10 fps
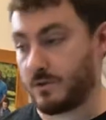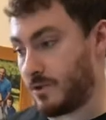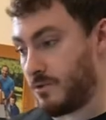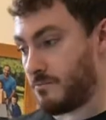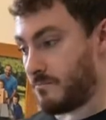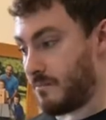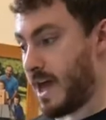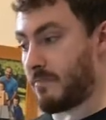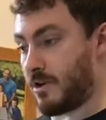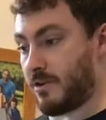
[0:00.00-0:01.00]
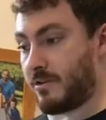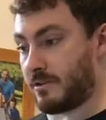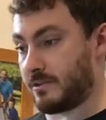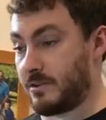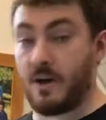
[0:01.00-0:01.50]
so that part
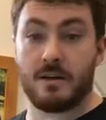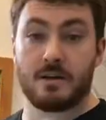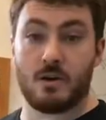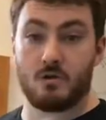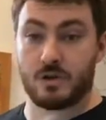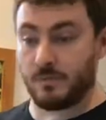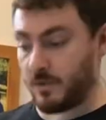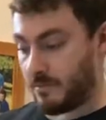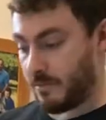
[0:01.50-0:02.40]
is non-negotiable,